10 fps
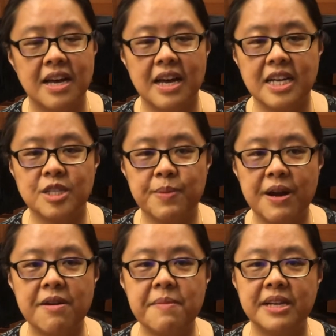
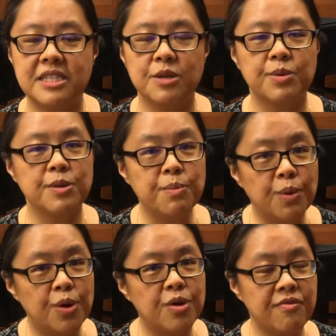experimented with
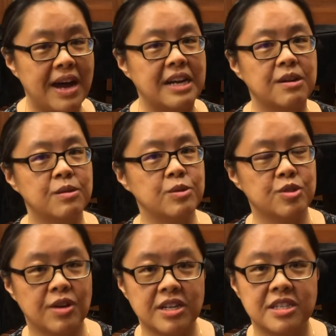more radical
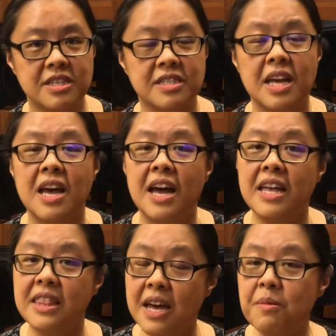structures,
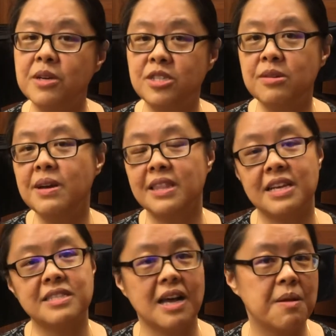and they were doing
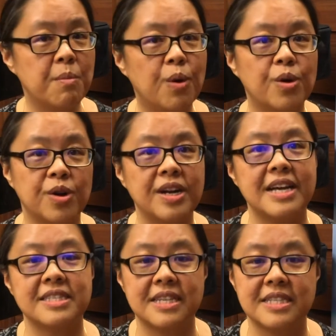this at more or
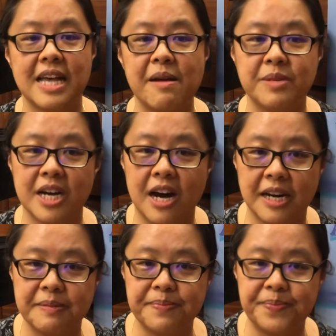less the same time.